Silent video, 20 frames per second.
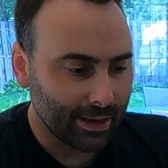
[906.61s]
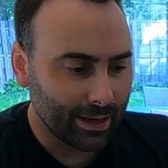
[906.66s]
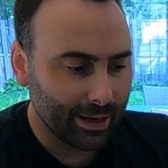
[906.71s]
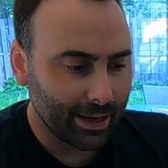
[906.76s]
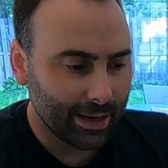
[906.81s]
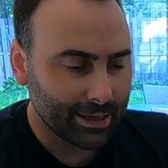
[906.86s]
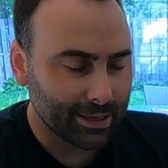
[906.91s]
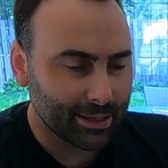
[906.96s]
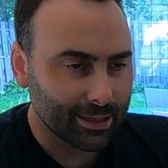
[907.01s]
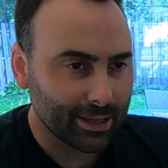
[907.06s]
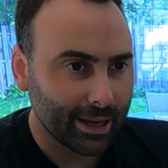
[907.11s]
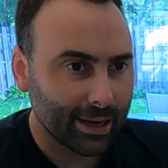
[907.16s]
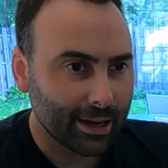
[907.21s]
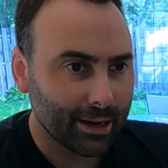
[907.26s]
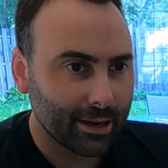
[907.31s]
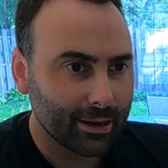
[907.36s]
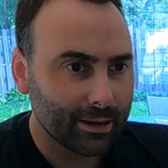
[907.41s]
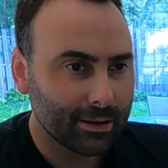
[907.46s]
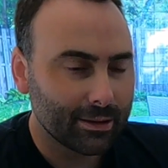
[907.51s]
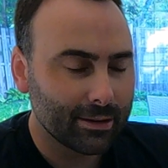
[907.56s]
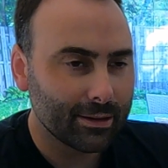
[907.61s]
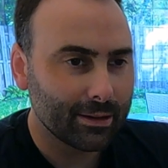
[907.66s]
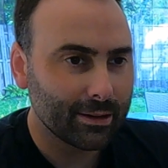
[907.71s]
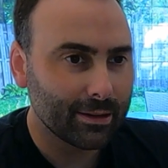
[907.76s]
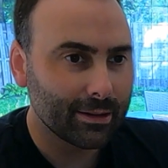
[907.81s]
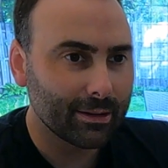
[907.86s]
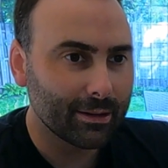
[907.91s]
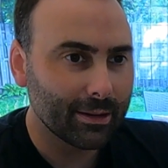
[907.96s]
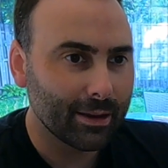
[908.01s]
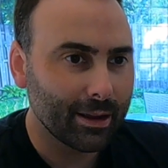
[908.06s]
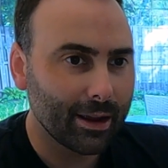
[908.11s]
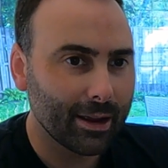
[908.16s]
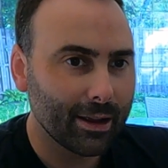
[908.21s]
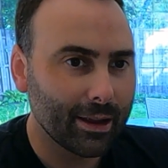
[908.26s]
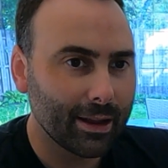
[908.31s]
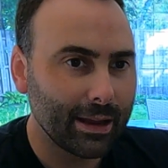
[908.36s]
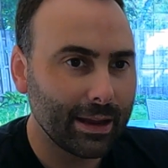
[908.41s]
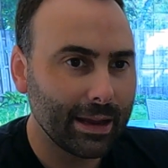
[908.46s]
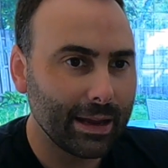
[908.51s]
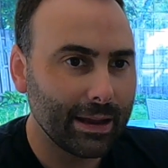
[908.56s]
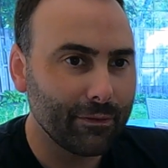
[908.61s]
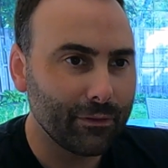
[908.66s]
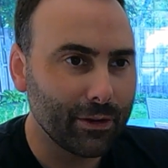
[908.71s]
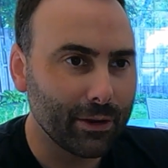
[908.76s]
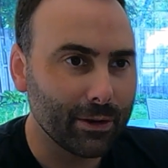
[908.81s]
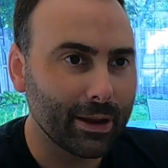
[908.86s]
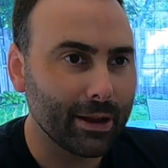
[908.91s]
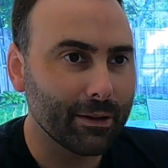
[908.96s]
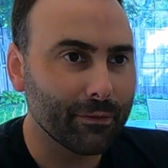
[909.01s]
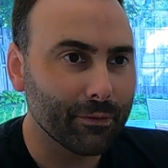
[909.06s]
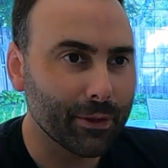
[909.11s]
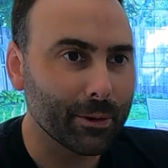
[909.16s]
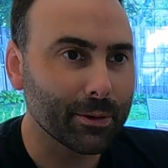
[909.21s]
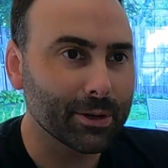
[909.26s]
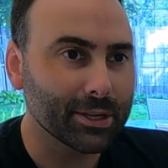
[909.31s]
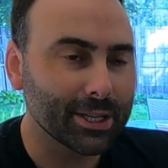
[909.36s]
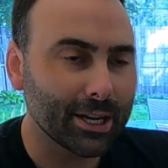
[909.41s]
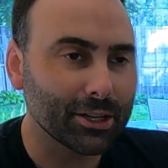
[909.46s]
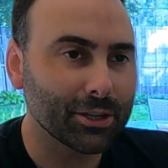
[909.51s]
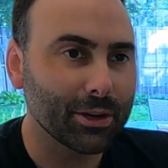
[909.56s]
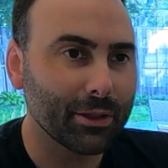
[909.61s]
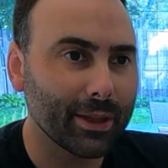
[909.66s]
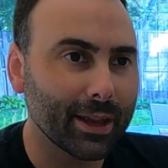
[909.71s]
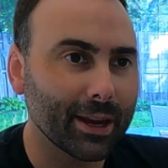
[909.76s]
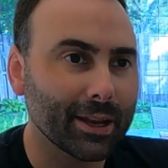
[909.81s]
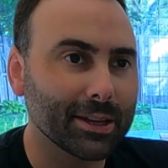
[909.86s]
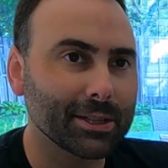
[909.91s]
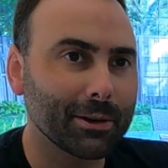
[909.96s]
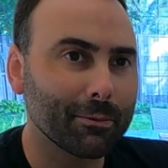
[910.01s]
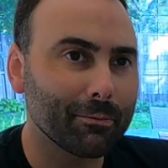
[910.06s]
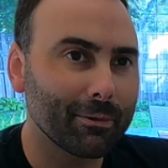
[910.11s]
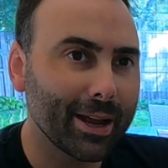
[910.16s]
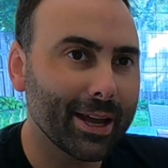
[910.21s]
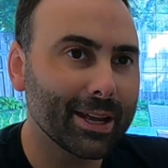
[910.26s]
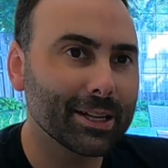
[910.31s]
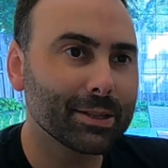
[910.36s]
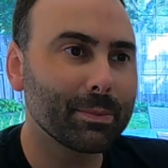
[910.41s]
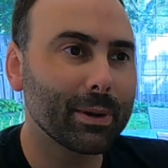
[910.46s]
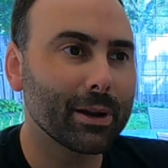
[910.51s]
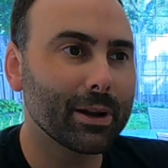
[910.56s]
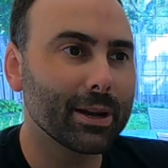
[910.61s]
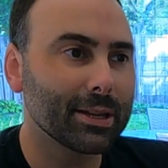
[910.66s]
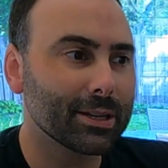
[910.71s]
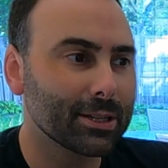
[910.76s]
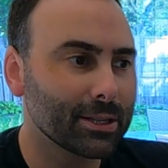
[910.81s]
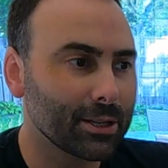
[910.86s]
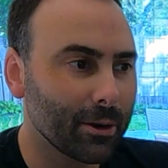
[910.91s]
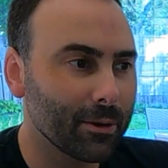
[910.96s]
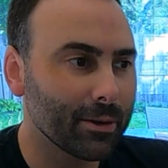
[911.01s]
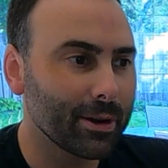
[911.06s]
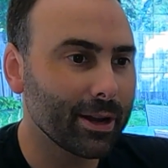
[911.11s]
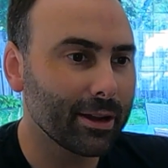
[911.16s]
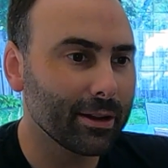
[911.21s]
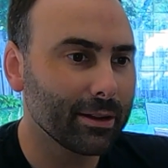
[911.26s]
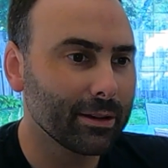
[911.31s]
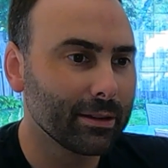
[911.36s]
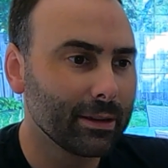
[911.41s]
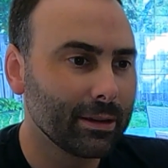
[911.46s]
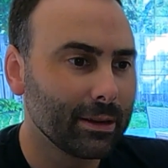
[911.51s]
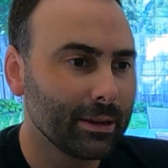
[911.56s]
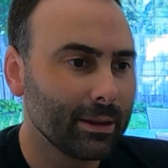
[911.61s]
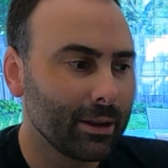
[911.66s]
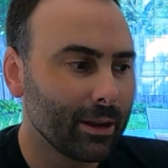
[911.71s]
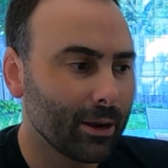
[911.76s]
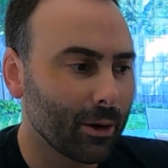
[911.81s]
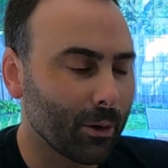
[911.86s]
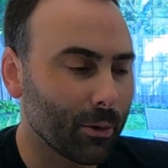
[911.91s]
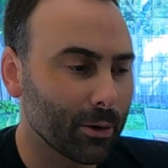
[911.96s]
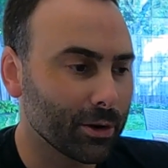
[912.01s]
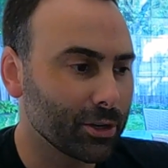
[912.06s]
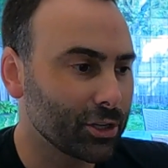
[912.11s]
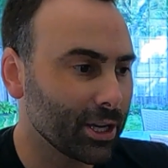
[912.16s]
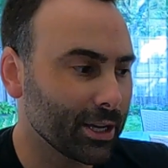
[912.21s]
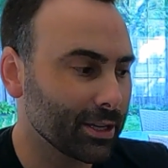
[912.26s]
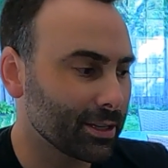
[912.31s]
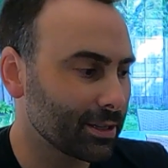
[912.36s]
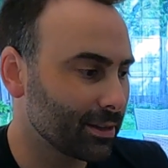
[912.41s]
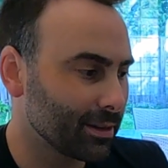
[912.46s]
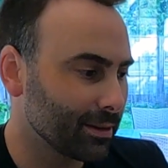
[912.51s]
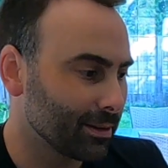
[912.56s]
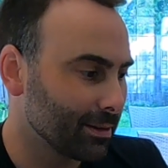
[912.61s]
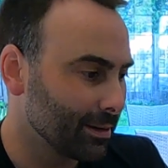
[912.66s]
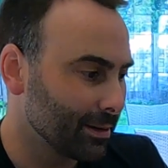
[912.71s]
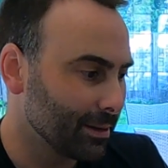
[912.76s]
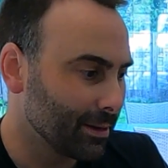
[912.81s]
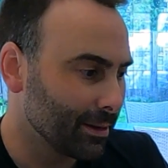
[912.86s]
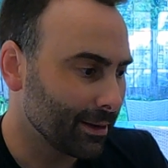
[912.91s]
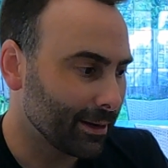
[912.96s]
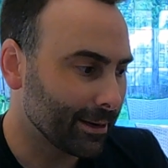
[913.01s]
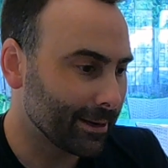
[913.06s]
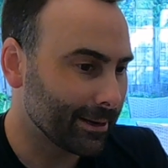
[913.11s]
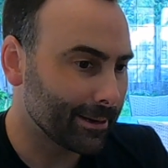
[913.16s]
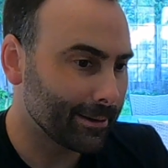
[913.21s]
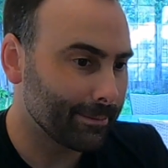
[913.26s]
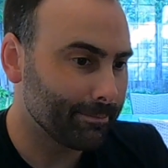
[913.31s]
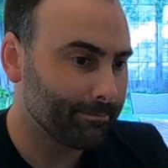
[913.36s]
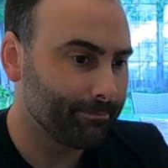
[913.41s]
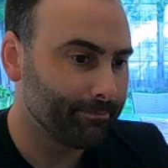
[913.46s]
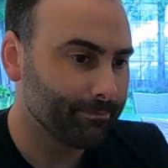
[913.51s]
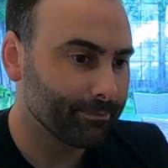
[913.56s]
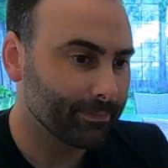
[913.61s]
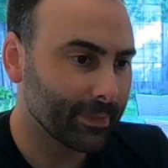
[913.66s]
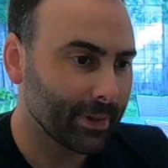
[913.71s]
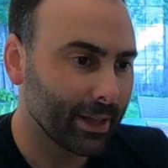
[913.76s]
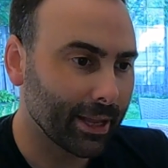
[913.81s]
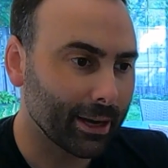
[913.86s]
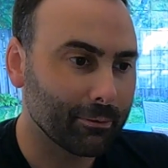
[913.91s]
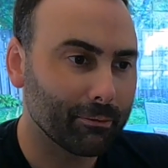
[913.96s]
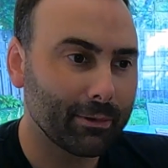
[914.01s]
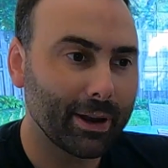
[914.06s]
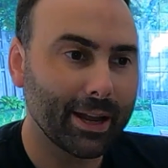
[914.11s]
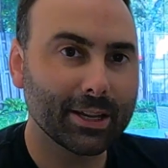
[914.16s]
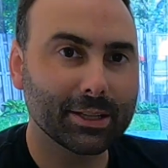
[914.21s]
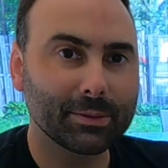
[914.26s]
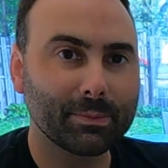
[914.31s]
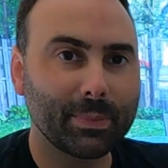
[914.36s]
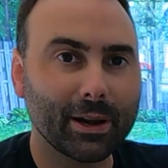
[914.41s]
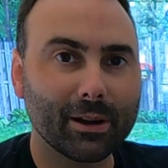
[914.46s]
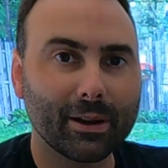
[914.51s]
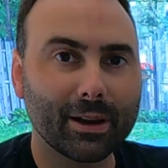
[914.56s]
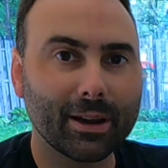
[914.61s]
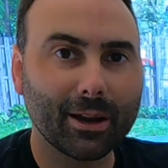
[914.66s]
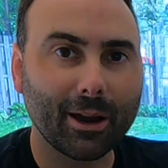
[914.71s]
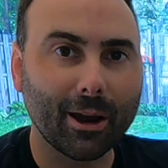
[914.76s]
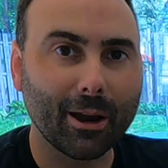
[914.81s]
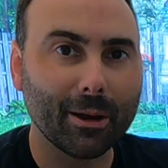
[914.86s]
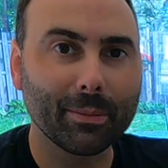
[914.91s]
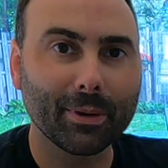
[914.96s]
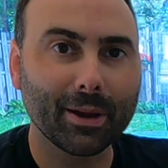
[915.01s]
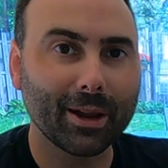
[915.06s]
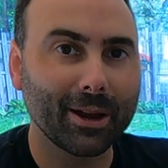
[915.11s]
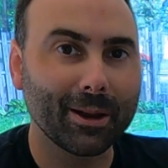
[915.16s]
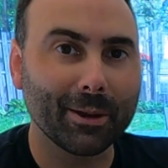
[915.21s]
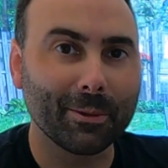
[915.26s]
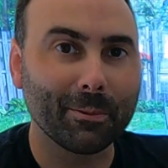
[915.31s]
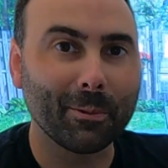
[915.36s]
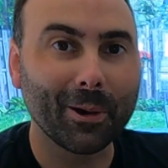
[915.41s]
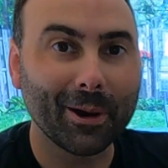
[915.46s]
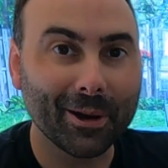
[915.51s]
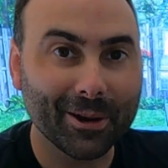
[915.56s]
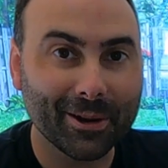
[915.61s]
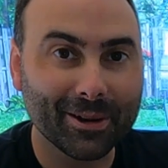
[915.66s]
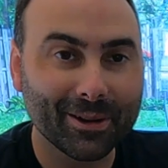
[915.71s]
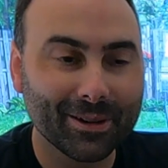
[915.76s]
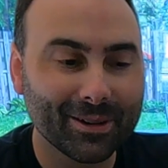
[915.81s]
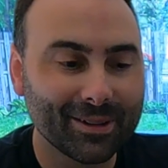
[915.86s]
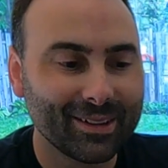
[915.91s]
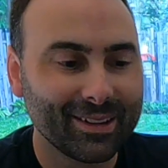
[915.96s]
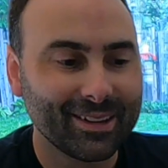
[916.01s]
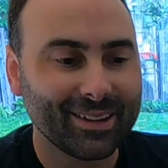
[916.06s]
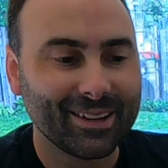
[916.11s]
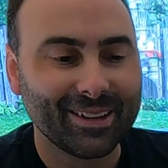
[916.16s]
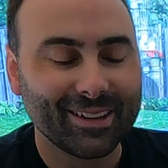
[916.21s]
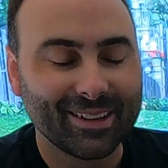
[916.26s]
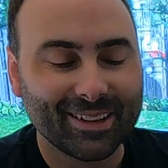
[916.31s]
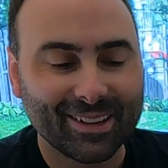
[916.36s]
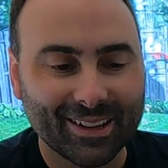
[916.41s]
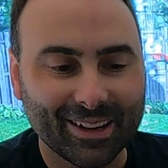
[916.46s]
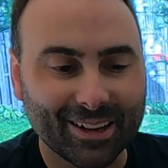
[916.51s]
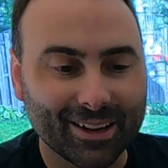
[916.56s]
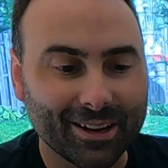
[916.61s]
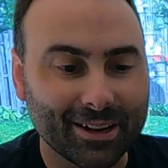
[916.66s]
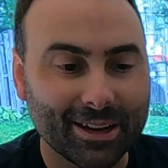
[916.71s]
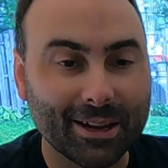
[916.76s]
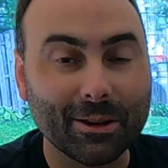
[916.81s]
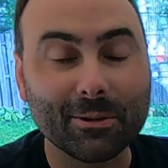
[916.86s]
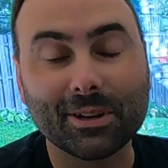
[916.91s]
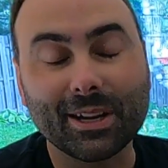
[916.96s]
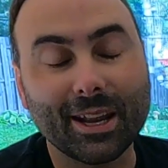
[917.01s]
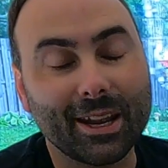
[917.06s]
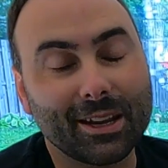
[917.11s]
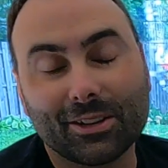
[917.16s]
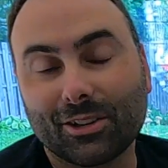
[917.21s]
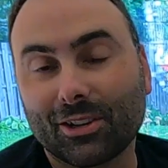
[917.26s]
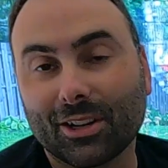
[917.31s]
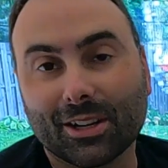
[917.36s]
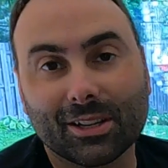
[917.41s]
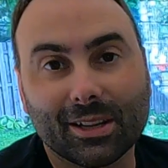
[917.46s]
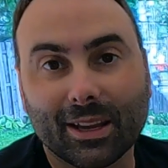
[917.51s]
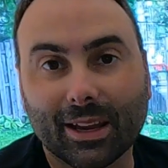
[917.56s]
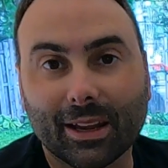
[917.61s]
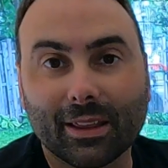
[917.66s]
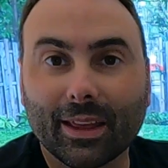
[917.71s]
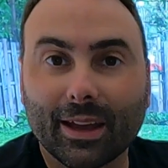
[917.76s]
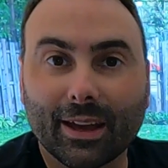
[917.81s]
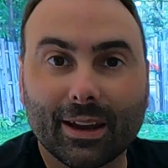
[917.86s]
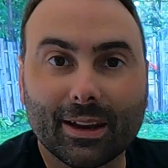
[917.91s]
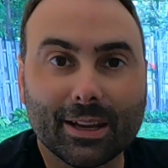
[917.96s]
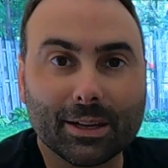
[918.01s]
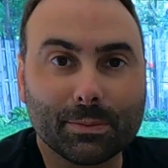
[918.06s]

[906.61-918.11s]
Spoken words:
It's like if there is such a thing as a raspberry soda, or just like raspberry carbonated water, it would taste just like that.